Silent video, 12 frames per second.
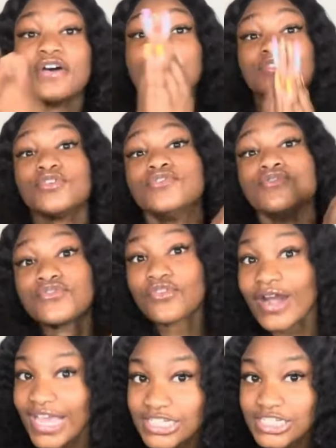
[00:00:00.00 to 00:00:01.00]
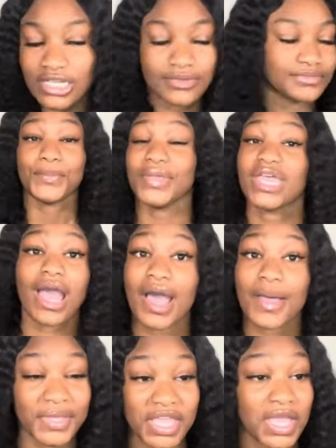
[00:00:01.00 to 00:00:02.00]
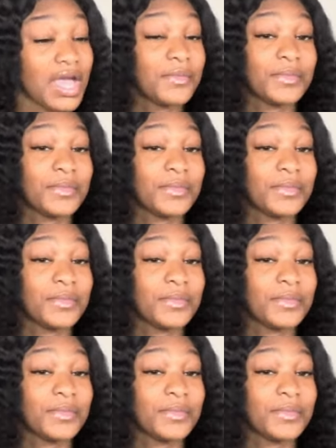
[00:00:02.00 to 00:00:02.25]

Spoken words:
to friends beyond me?